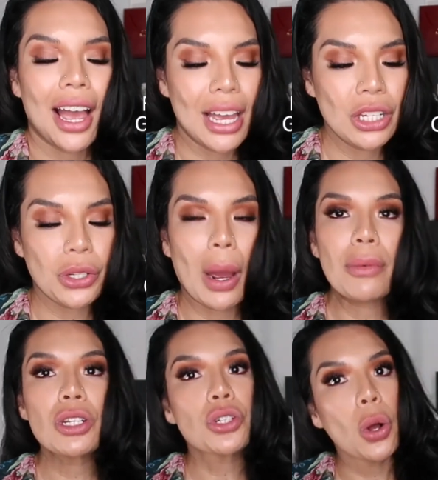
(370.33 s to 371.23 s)
And so I
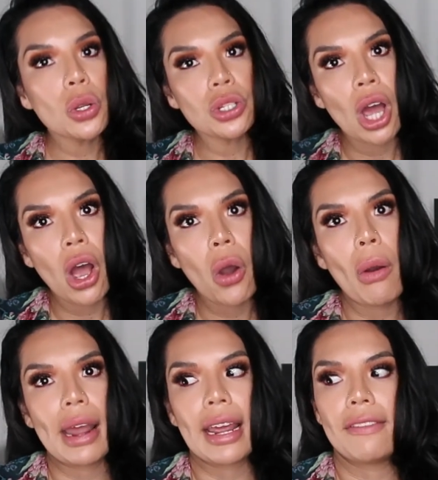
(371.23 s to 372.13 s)
was told
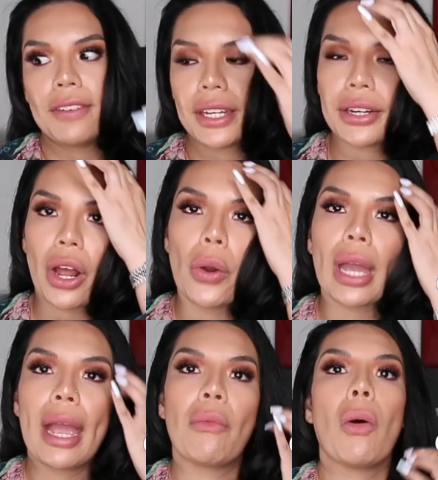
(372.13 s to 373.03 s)
no, and I figured,
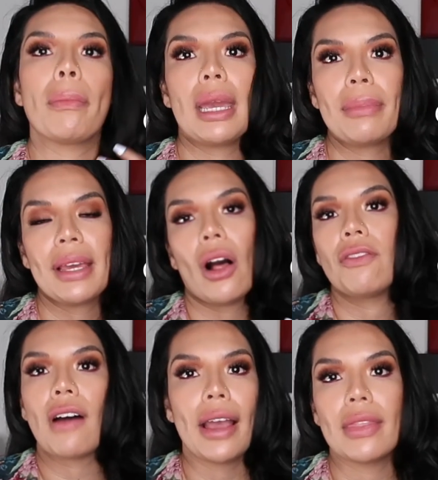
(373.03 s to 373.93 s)
okay, well, maybe
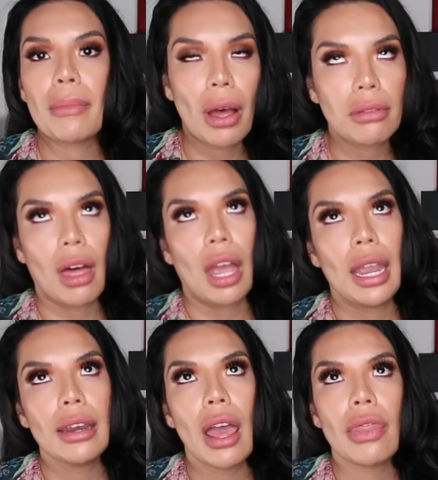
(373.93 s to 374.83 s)
I'll find them
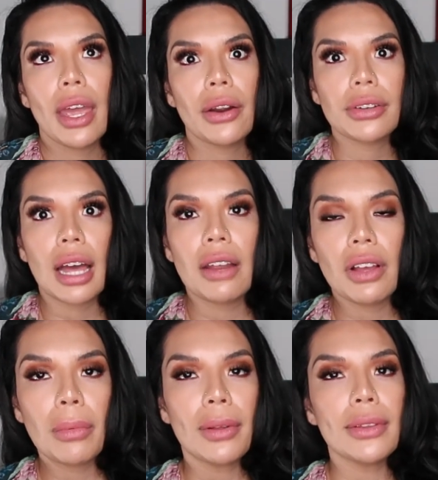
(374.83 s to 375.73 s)
online. They are not
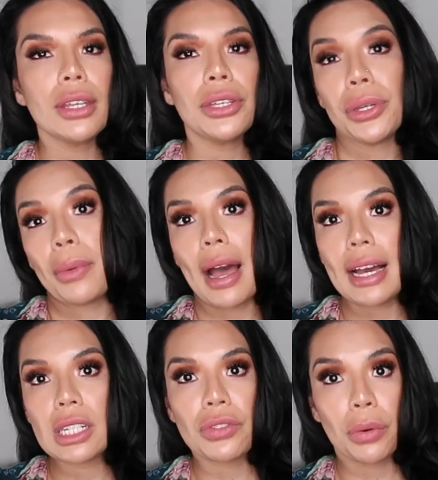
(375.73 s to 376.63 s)
available in the
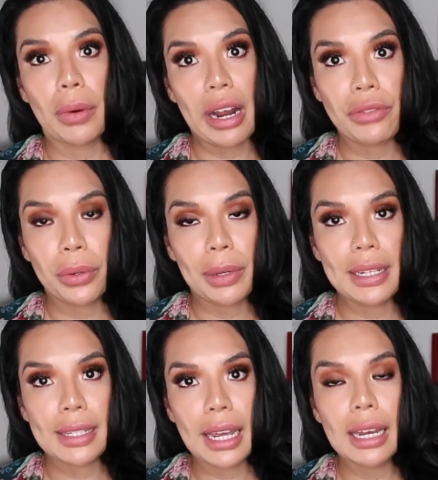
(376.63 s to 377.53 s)
US for whatever
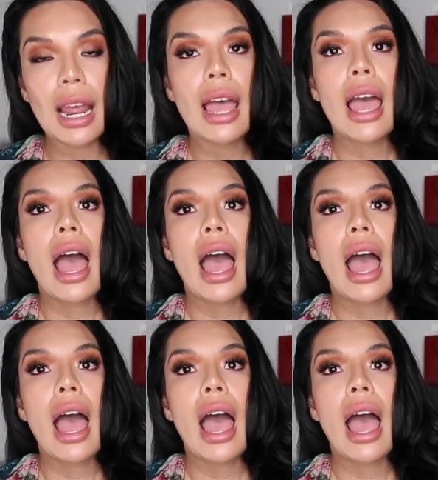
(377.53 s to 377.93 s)
reason.